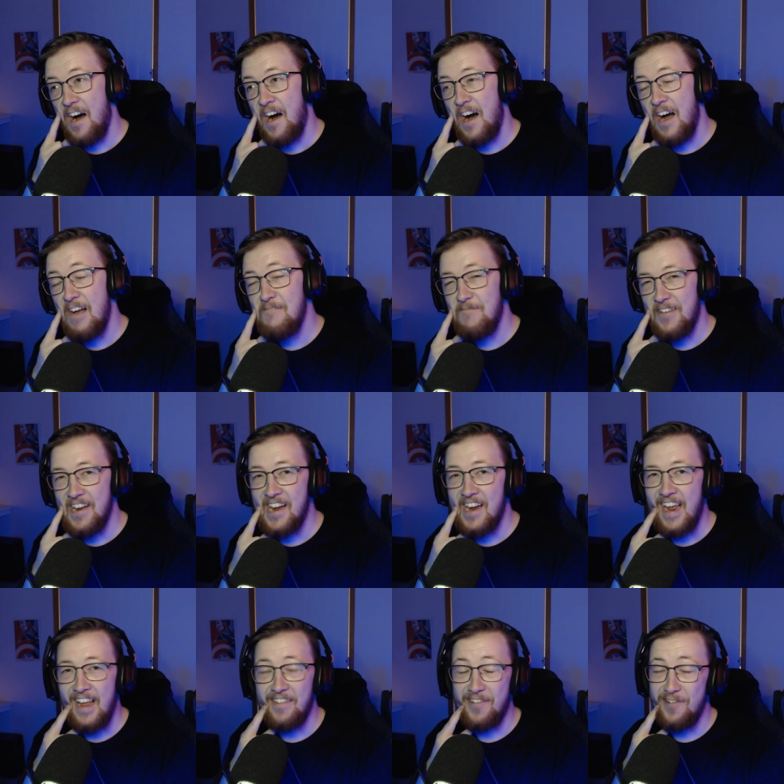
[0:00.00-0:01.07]
I'm going to
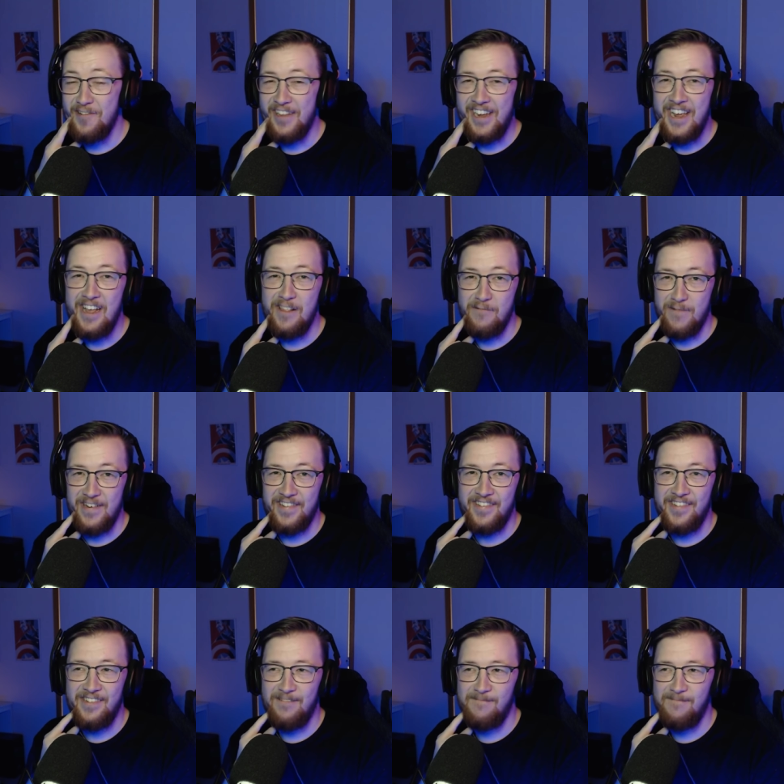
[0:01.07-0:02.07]
guess who the killer is.